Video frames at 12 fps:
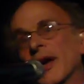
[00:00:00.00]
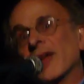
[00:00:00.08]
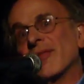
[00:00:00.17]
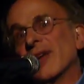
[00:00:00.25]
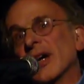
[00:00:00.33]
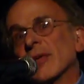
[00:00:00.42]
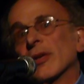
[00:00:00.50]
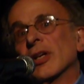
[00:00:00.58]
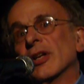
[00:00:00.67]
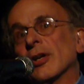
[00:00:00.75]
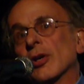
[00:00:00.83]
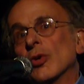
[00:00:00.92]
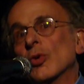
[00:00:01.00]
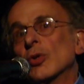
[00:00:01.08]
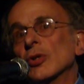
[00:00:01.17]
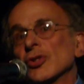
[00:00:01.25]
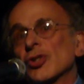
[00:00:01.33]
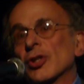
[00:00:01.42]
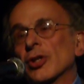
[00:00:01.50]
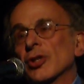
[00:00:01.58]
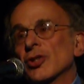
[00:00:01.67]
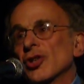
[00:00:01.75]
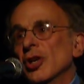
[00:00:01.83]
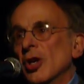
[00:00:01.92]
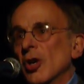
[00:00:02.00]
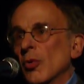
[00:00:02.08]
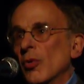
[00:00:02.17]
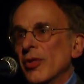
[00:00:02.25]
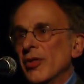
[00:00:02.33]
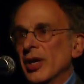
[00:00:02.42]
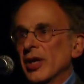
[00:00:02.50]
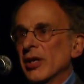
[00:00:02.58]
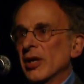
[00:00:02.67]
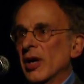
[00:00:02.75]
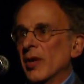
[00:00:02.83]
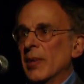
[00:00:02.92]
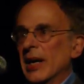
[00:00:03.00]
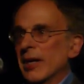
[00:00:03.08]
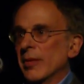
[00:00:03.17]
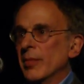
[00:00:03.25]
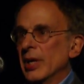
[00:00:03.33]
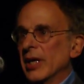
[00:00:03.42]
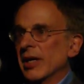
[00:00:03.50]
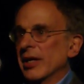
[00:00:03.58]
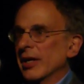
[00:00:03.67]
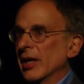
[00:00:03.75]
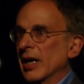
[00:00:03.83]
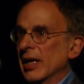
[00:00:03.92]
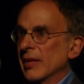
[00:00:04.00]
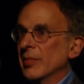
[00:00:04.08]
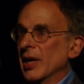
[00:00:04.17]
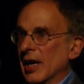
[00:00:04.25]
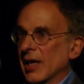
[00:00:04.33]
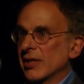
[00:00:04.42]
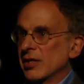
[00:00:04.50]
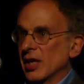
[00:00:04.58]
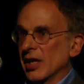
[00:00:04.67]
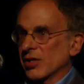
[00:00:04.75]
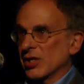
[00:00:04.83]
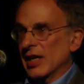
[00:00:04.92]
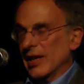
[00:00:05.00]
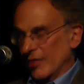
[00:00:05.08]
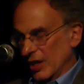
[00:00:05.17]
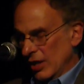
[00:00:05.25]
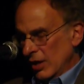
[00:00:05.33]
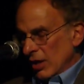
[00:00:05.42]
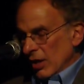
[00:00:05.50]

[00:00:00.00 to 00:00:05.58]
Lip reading: I found it in a Google search within about a minute, and I am not tech savvy.